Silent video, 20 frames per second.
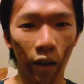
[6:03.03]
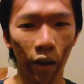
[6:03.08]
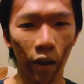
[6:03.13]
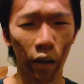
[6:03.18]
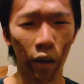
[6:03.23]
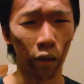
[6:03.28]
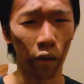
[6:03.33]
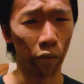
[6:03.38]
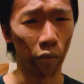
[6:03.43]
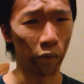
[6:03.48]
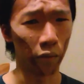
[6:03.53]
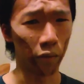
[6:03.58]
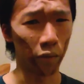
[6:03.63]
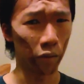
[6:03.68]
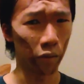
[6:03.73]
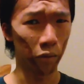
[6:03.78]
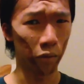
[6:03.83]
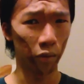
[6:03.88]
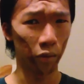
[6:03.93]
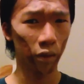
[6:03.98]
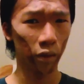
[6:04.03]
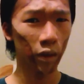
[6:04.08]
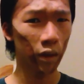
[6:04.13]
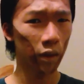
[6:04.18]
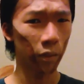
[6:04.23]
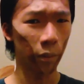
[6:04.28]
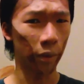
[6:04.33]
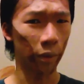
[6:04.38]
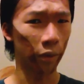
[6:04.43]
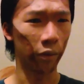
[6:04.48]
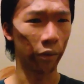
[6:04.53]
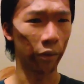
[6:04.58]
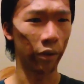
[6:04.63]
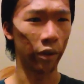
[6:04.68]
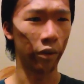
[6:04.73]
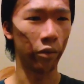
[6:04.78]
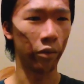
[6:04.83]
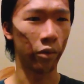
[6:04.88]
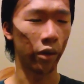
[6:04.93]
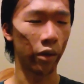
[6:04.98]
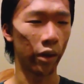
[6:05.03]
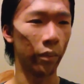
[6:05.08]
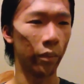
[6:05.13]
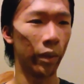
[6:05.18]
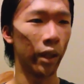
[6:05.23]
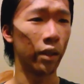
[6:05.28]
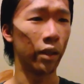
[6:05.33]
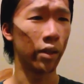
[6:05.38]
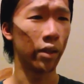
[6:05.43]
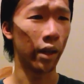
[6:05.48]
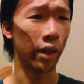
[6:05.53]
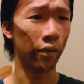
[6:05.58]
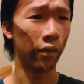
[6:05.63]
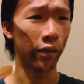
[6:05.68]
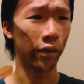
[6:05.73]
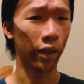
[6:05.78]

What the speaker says: And if you look in the mirror and you try to make a sad